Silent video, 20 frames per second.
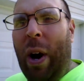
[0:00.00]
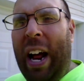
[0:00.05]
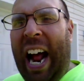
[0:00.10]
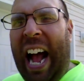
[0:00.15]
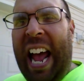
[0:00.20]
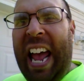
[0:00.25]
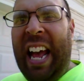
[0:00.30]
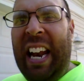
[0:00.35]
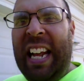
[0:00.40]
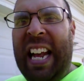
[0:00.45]

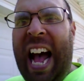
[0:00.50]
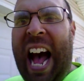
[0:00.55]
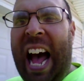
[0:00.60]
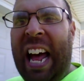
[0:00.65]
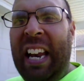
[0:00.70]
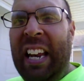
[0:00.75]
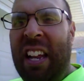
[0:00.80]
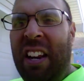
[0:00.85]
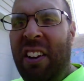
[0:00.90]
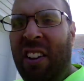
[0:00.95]
when I had
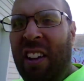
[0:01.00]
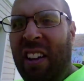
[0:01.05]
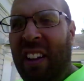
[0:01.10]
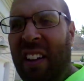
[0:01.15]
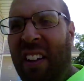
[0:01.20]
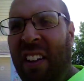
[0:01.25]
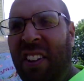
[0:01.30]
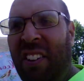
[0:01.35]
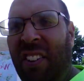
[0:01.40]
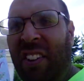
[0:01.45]
gotten
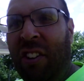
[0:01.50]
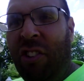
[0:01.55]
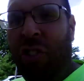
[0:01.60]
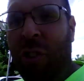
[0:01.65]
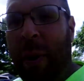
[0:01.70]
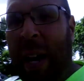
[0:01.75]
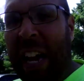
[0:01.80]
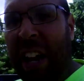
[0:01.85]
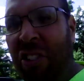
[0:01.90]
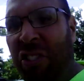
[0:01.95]
into a
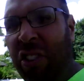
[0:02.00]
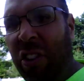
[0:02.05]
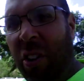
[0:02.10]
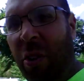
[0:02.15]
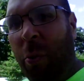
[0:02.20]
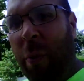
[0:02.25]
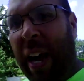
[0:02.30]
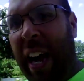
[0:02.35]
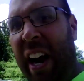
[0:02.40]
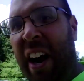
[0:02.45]

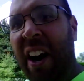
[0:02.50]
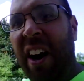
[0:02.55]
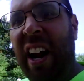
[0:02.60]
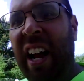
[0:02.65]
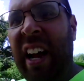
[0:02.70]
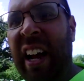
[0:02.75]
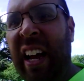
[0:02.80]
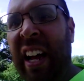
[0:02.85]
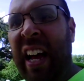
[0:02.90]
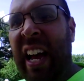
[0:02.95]
situation
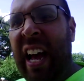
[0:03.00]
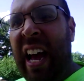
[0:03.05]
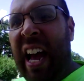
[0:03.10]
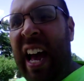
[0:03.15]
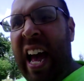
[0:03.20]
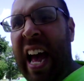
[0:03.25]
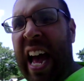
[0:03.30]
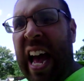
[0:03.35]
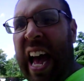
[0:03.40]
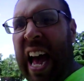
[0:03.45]
where
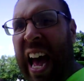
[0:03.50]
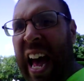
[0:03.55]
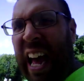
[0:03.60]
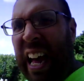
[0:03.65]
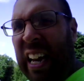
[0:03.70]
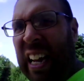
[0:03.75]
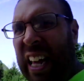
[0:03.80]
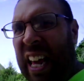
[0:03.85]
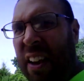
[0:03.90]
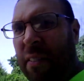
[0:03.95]

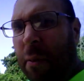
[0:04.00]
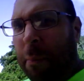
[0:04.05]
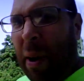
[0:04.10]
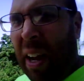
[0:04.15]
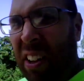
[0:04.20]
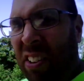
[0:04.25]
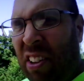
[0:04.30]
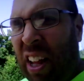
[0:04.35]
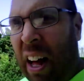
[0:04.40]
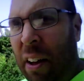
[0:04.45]
had given
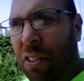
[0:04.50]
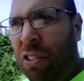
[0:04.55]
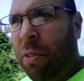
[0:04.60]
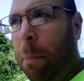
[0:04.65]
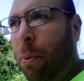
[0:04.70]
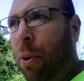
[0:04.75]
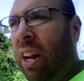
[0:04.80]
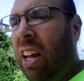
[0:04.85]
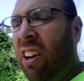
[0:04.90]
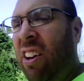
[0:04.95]
myself
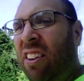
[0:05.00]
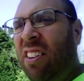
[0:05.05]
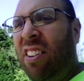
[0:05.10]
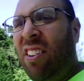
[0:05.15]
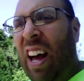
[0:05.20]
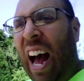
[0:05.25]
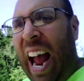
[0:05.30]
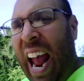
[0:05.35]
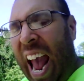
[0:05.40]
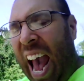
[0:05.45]
some pretty
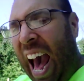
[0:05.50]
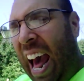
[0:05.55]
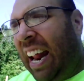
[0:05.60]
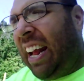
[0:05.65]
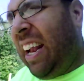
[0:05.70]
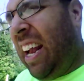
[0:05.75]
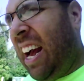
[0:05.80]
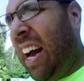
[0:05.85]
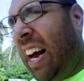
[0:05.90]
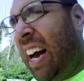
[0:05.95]
good
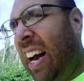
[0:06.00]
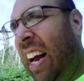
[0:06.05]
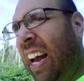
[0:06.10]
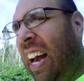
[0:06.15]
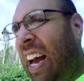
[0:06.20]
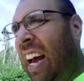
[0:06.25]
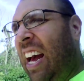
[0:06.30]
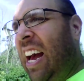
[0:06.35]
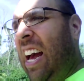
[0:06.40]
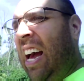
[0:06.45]

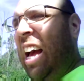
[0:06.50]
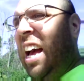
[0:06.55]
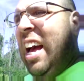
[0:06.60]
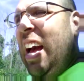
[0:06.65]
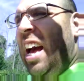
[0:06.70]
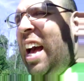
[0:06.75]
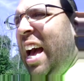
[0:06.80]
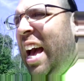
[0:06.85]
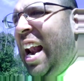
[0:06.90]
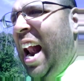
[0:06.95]
sciatica
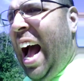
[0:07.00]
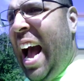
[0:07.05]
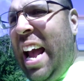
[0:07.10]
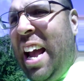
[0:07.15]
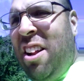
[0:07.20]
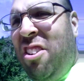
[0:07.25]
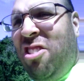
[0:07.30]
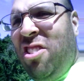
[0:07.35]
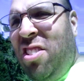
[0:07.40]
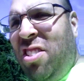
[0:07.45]
and
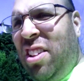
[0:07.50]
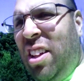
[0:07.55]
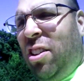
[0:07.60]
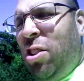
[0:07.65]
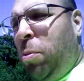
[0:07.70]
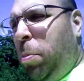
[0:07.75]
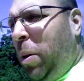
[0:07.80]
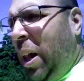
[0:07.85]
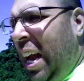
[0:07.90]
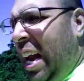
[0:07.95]
I had just
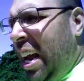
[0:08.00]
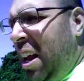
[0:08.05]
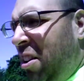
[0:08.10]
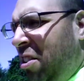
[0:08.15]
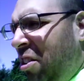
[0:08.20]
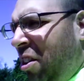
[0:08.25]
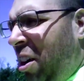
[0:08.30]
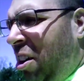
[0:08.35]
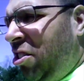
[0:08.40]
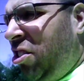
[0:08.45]

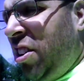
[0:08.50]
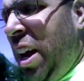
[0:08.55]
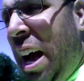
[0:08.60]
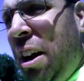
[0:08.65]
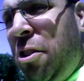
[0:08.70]
explained to our